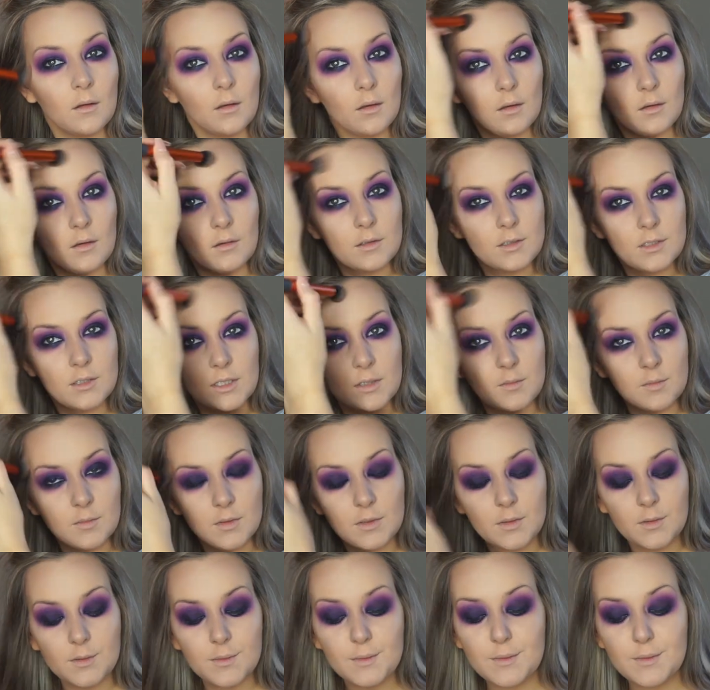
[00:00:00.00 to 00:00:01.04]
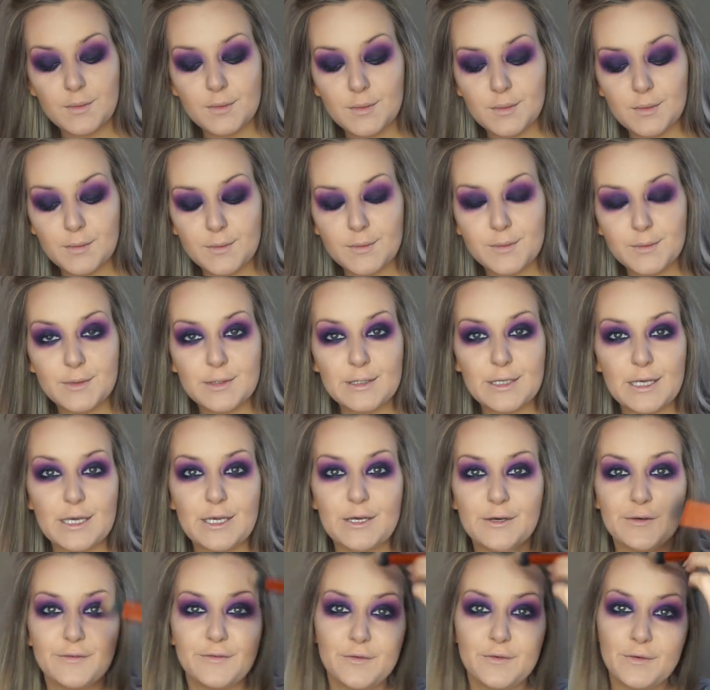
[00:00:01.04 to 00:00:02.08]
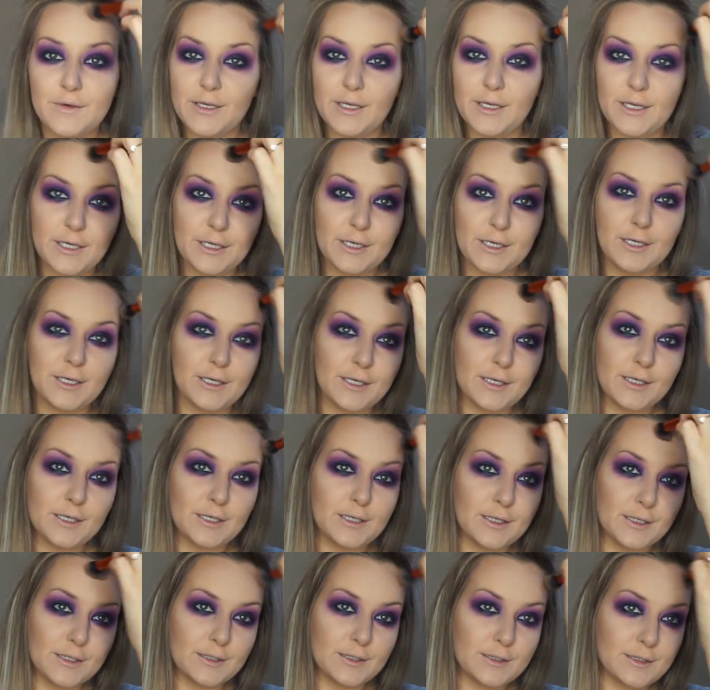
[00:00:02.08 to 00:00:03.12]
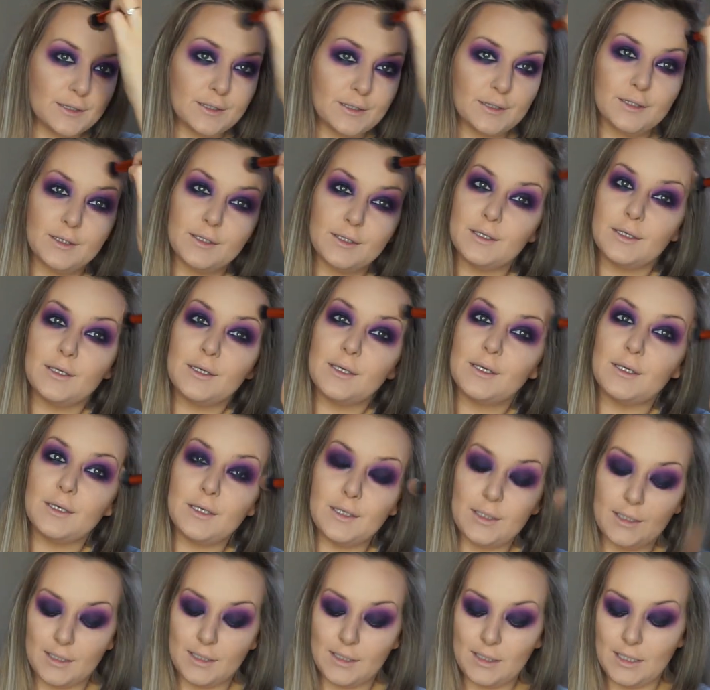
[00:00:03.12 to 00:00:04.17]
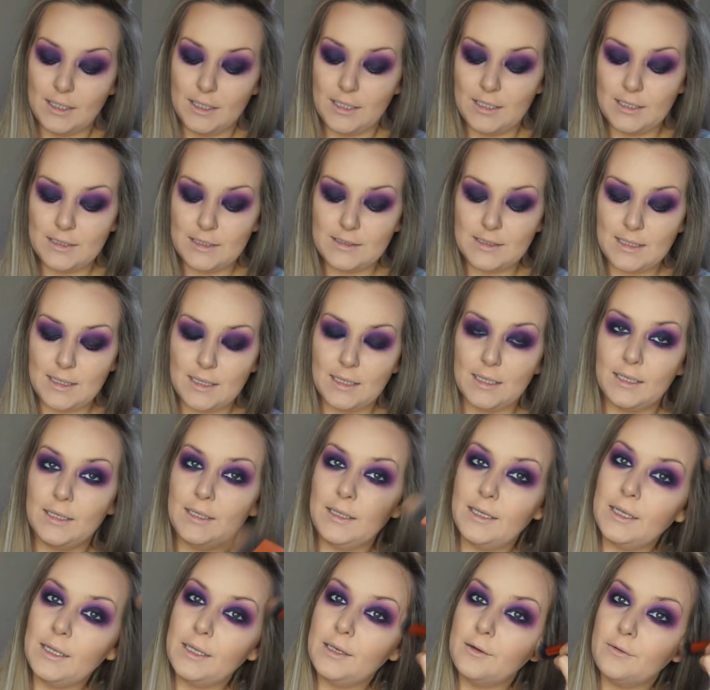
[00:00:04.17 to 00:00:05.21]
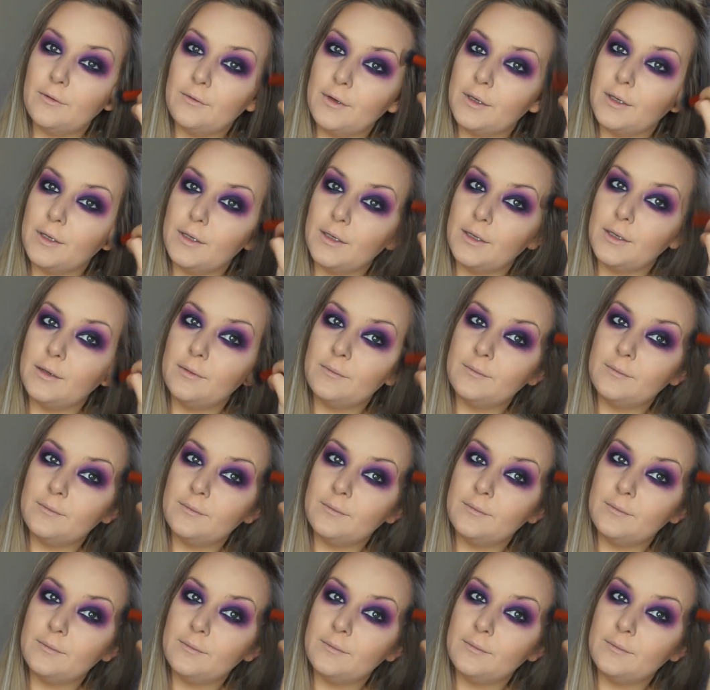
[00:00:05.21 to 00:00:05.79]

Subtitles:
Get your temples, get your forehead. Get it tight, get it right.